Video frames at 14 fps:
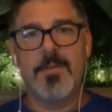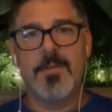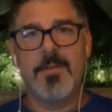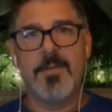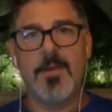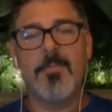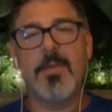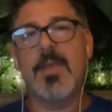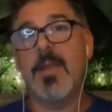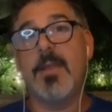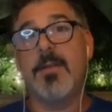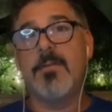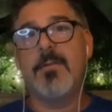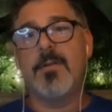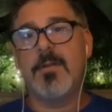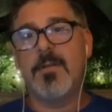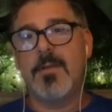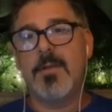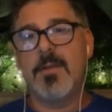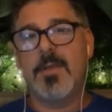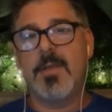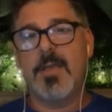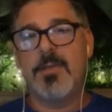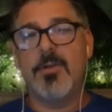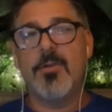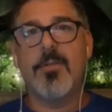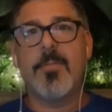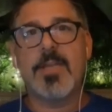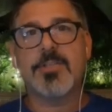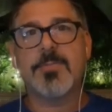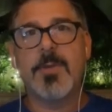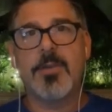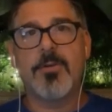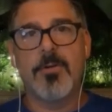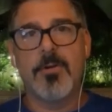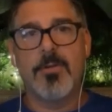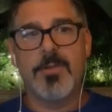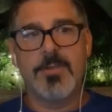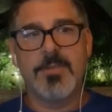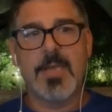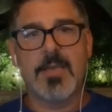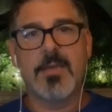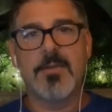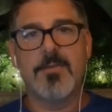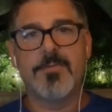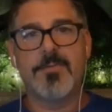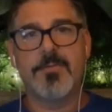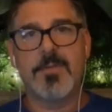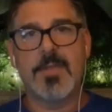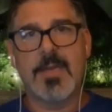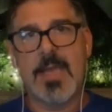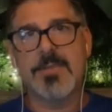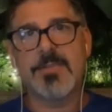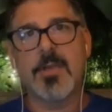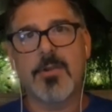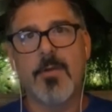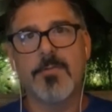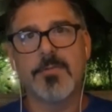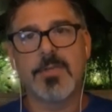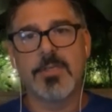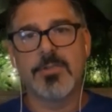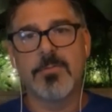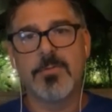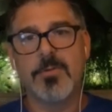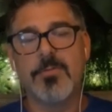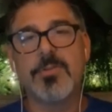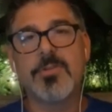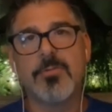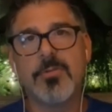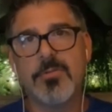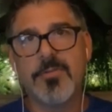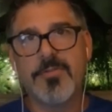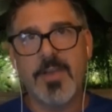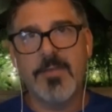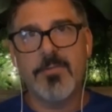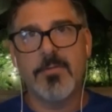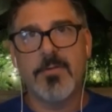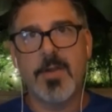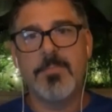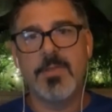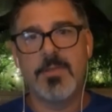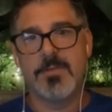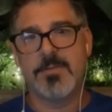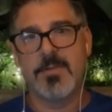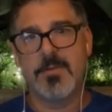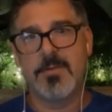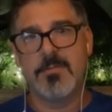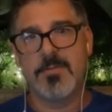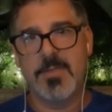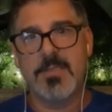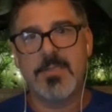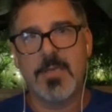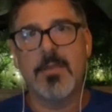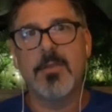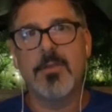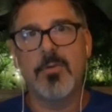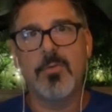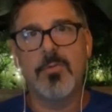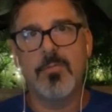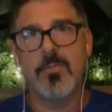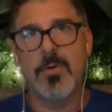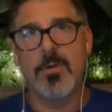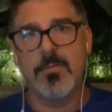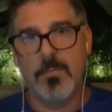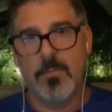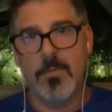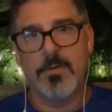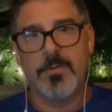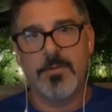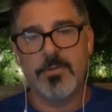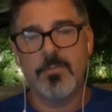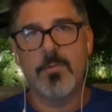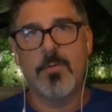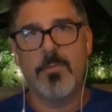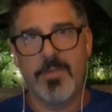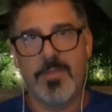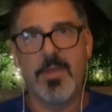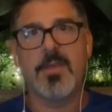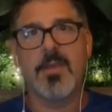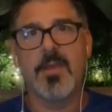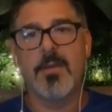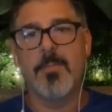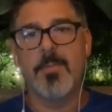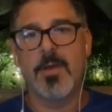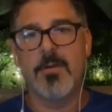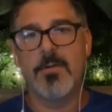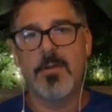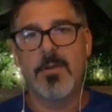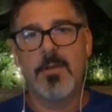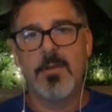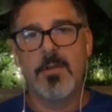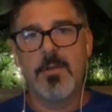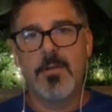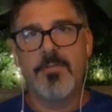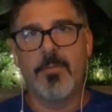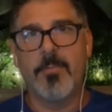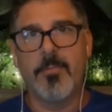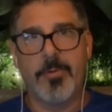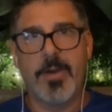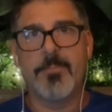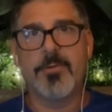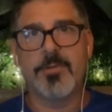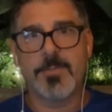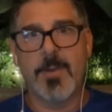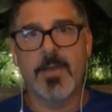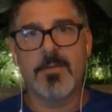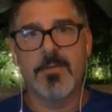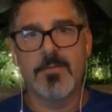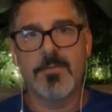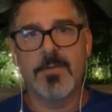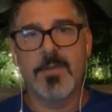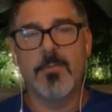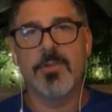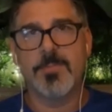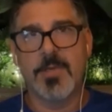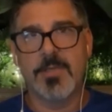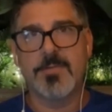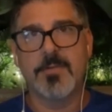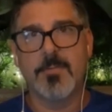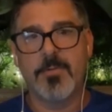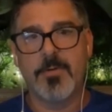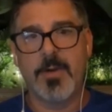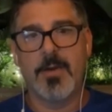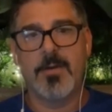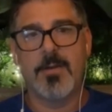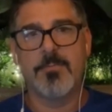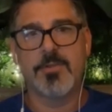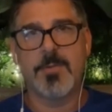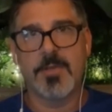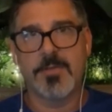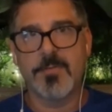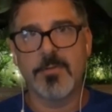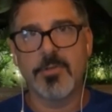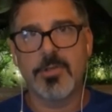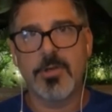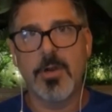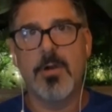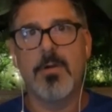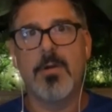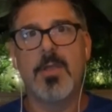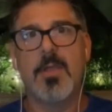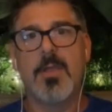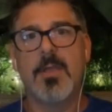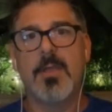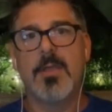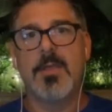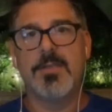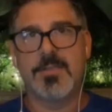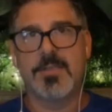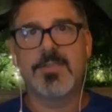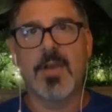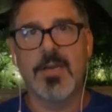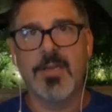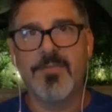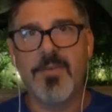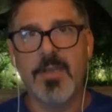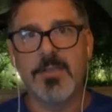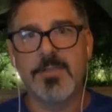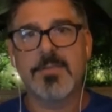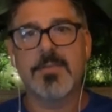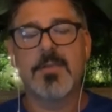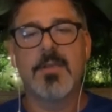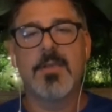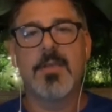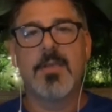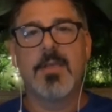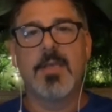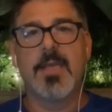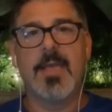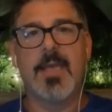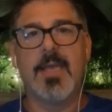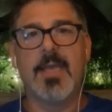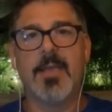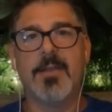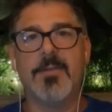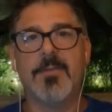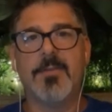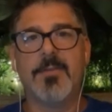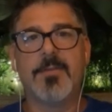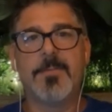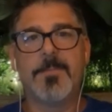yep, and the matchmaker or the executive that has that conversation with you is doing you a favor, right? Because they're telling you what we're thinking about from a brand perspective, and what's best for the brand and what's best for the show is exciting fights. And